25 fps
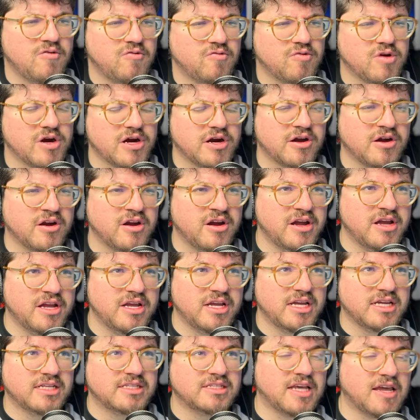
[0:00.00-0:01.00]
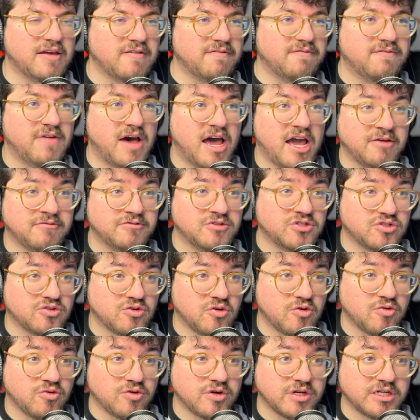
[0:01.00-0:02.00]
where it's like five
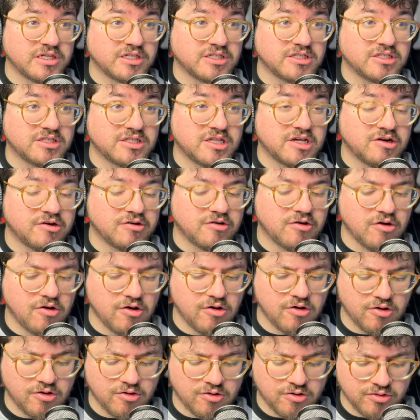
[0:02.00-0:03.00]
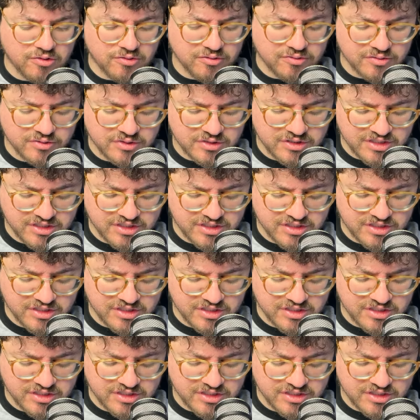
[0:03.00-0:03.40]
stories that are all